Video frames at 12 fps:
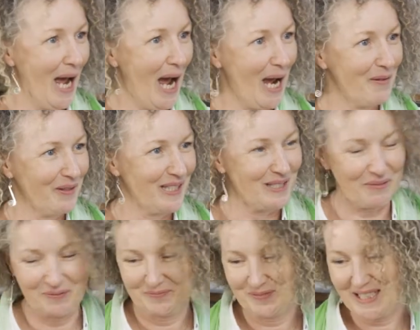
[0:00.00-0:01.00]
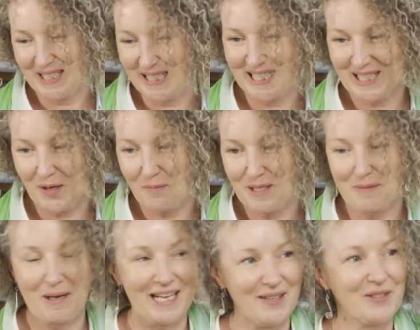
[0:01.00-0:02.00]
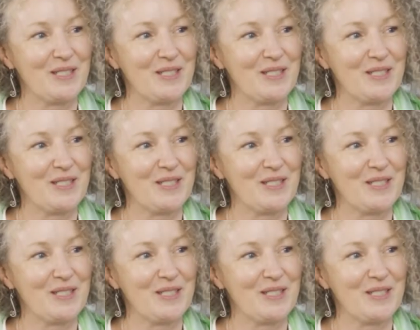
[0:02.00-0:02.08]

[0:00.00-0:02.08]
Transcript: I want this one. This comes to my house.